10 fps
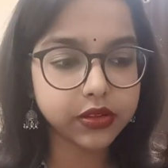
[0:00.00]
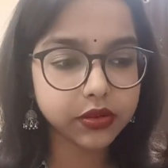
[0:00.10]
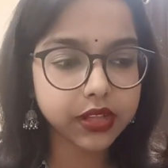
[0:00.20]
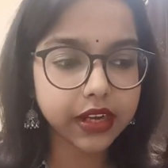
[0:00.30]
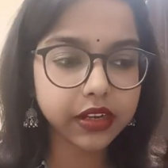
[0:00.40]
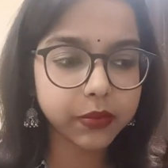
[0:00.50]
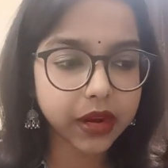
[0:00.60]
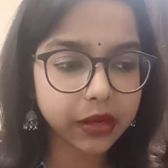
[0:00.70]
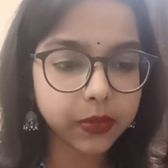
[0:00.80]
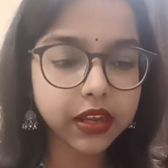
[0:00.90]
so that it
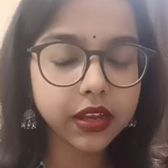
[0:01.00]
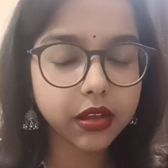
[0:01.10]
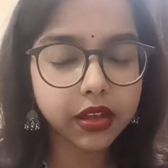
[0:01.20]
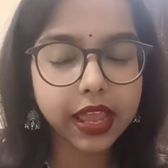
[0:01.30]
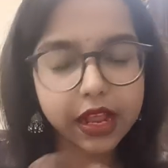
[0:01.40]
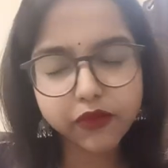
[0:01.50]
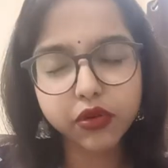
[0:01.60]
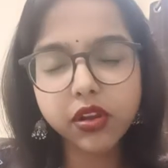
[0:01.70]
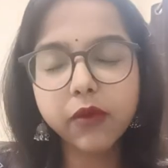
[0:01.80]
might be helpful